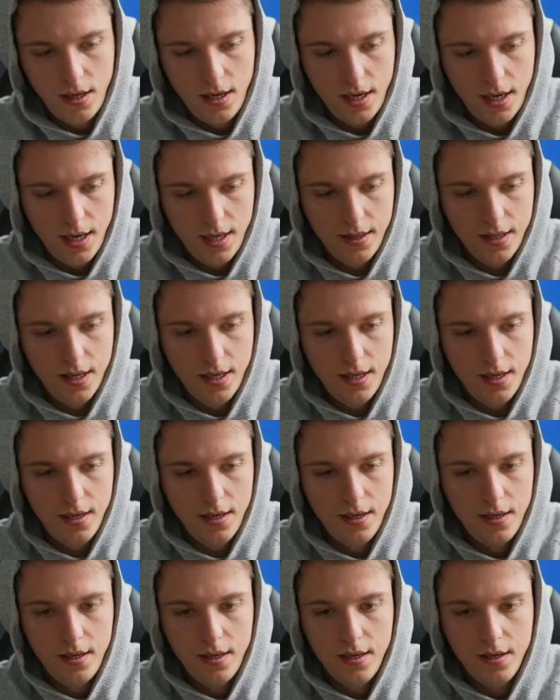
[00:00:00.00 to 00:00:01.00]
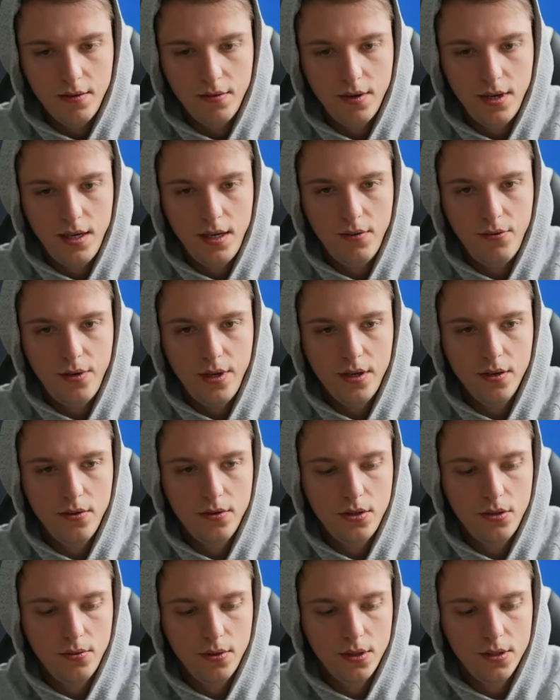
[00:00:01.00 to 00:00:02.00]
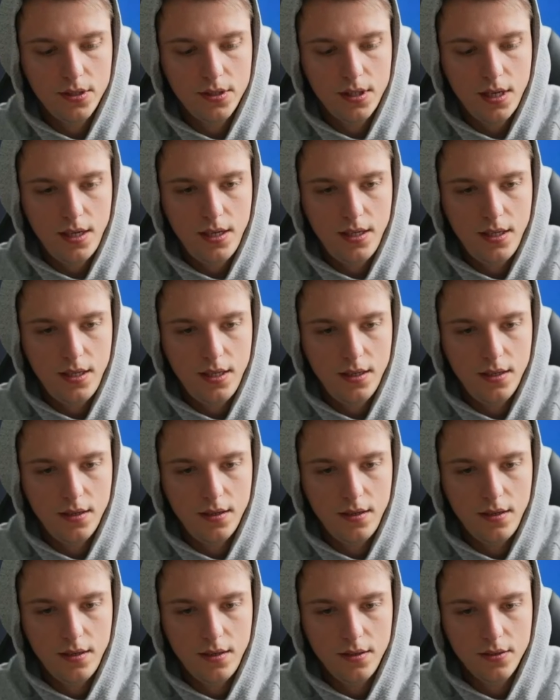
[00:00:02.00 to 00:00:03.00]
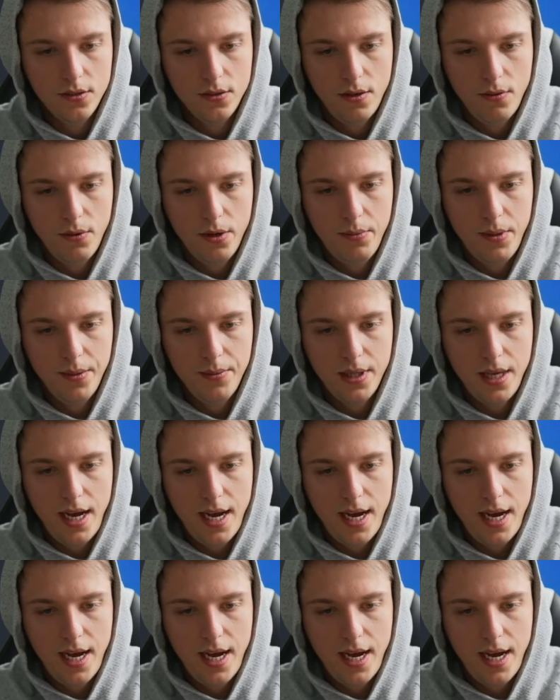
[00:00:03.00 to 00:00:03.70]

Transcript: And then, right, if we go to our site here, so I want to be able to